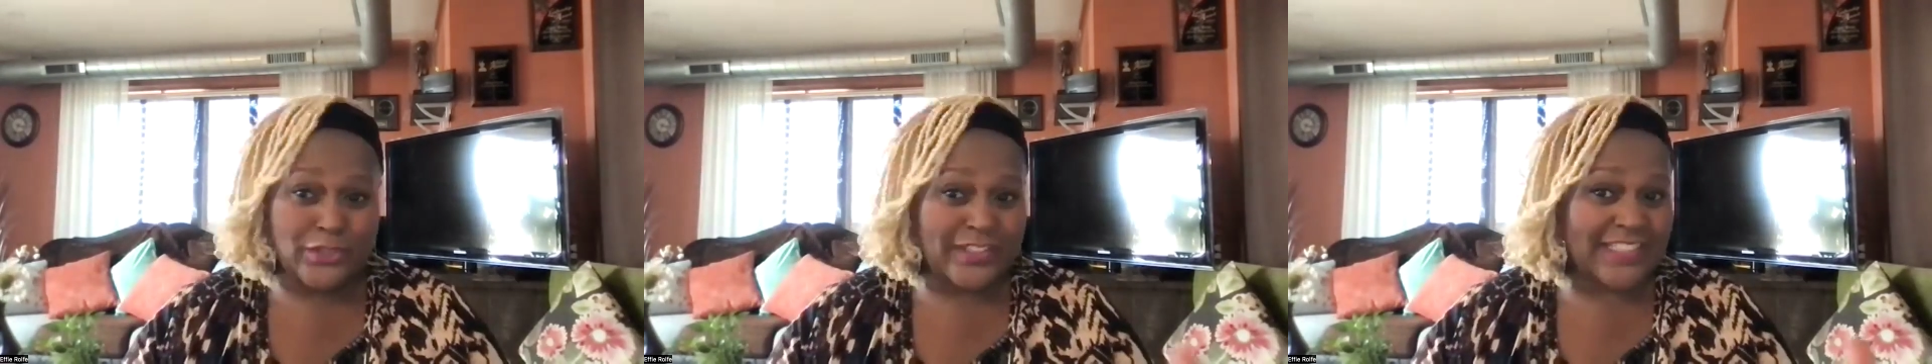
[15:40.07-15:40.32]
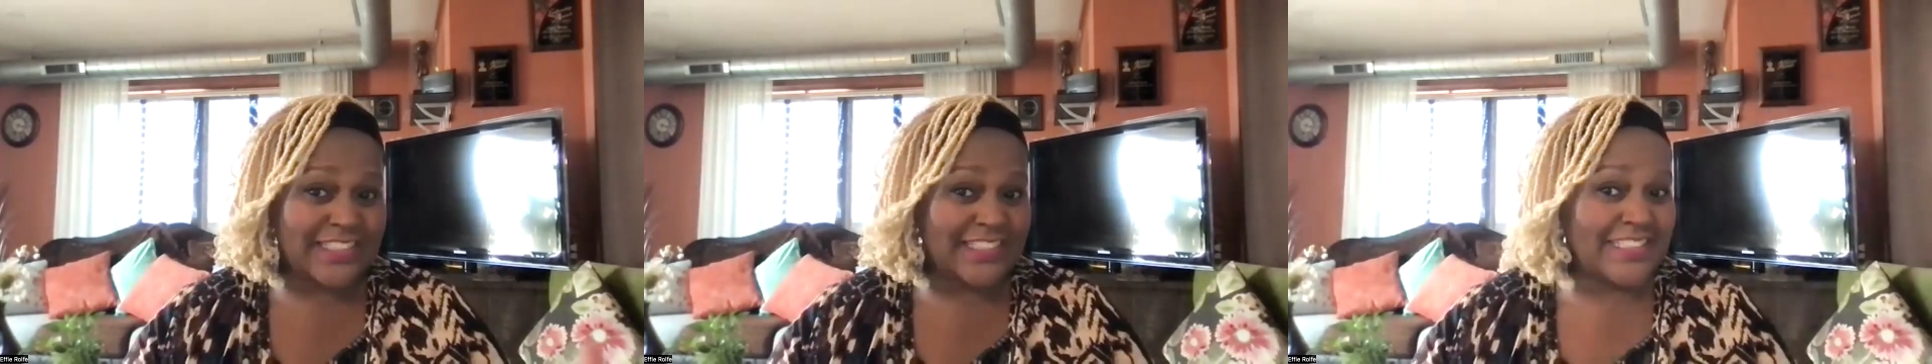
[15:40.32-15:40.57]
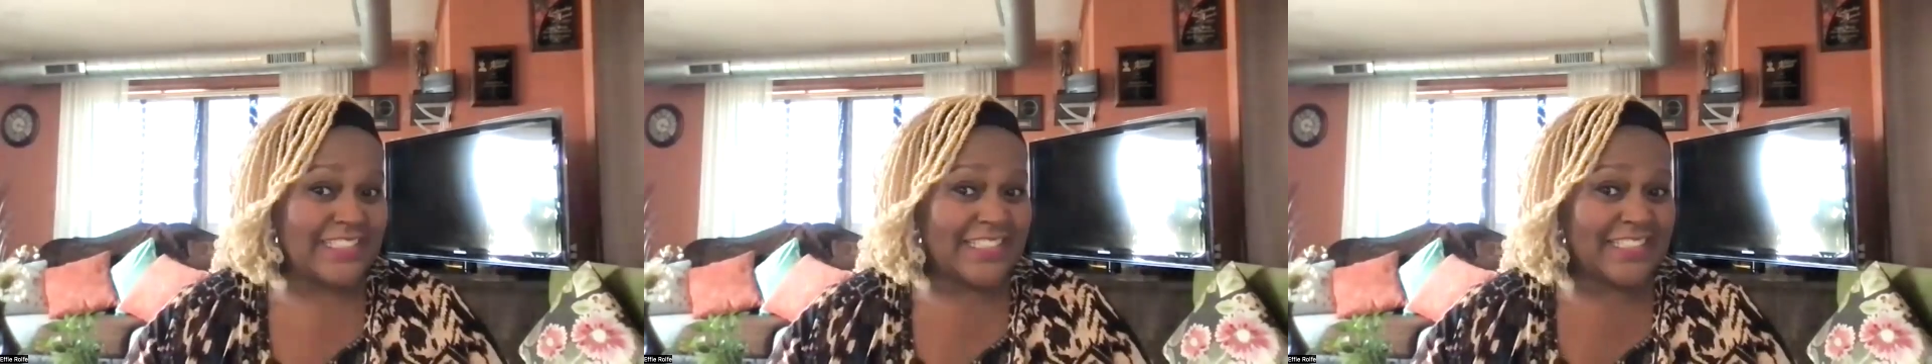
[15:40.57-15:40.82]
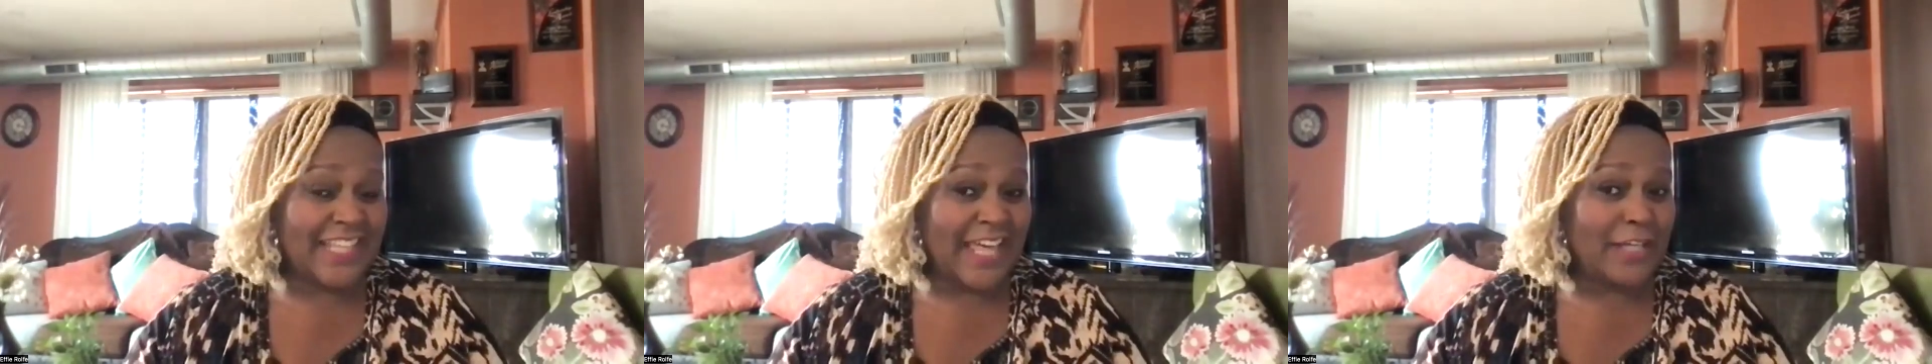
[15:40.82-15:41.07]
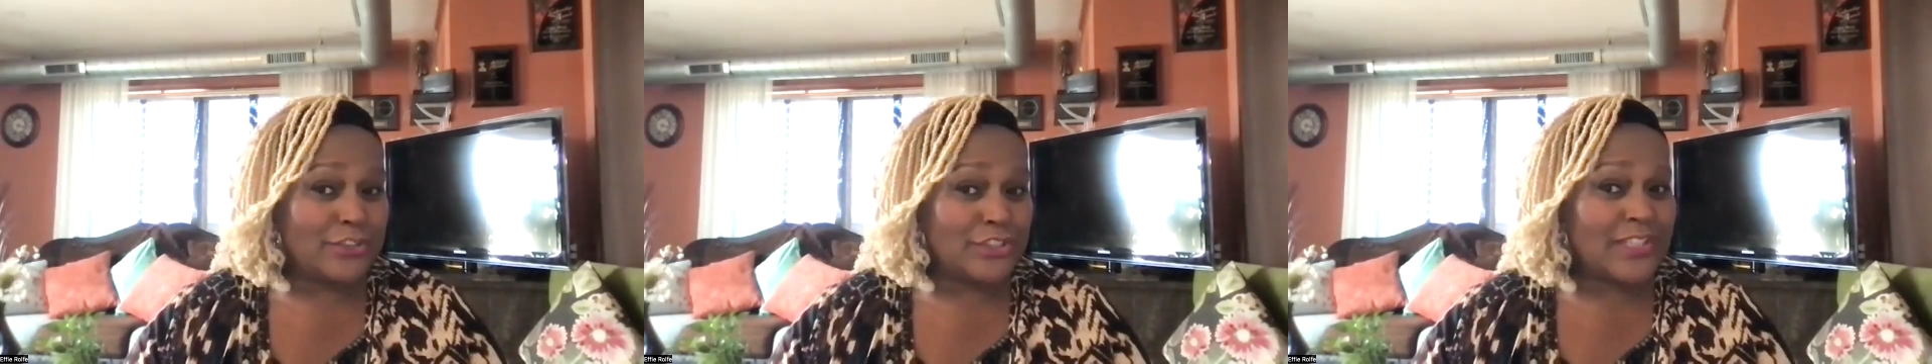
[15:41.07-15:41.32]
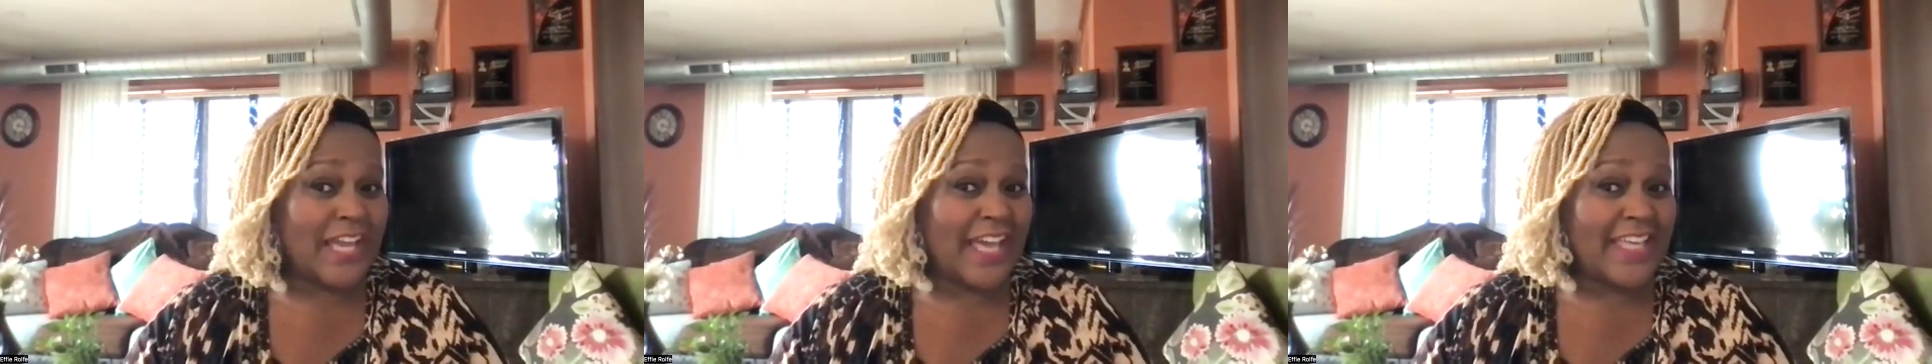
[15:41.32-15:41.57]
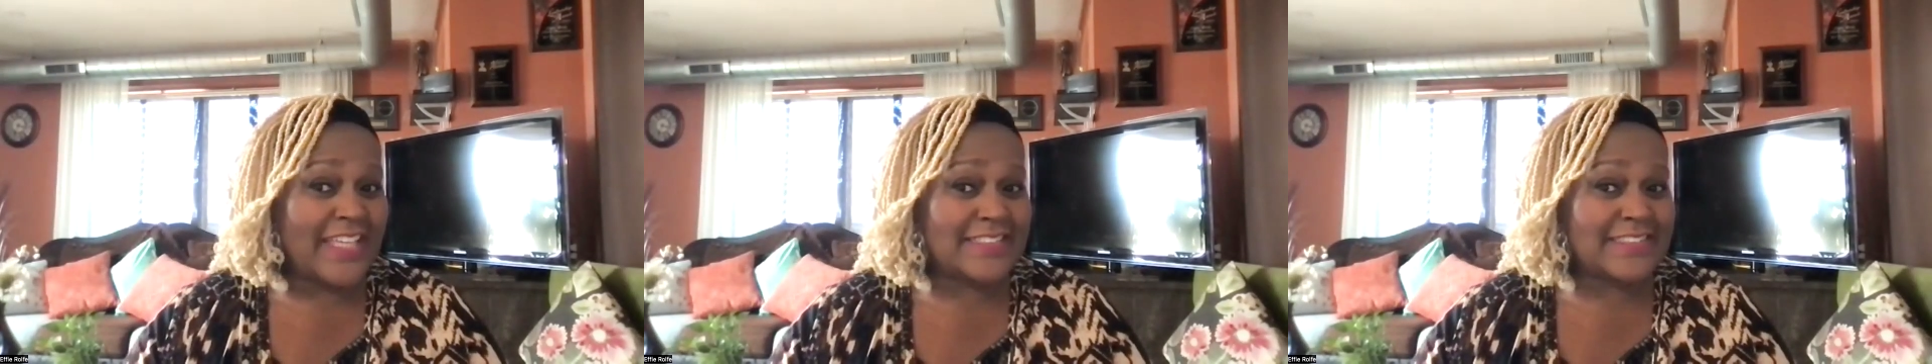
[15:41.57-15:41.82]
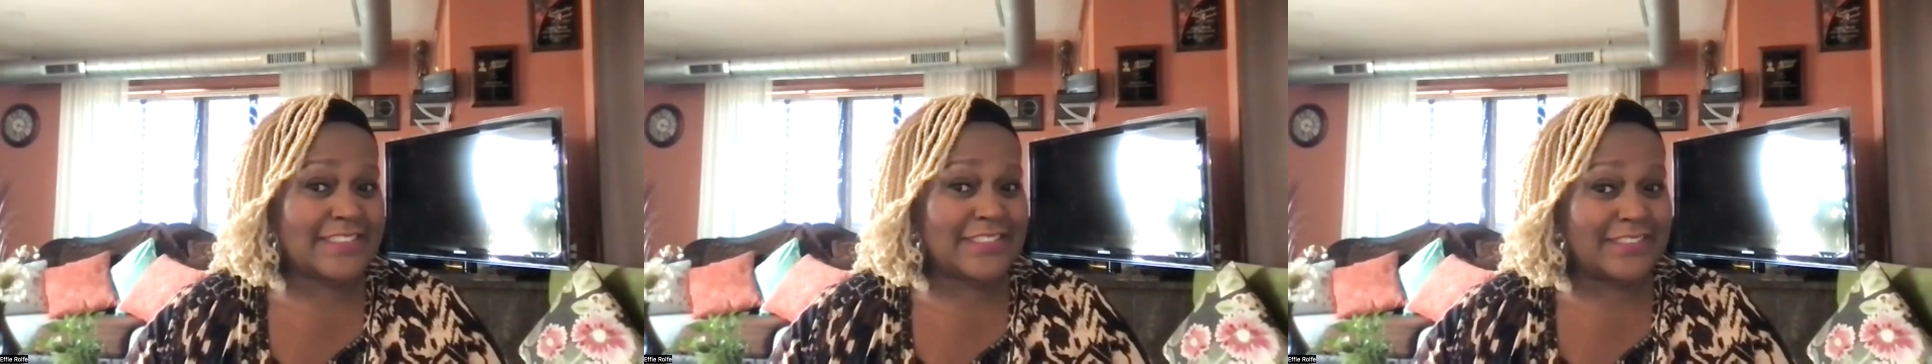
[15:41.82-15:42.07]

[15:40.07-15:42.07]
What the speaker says: or the clinic allows you guys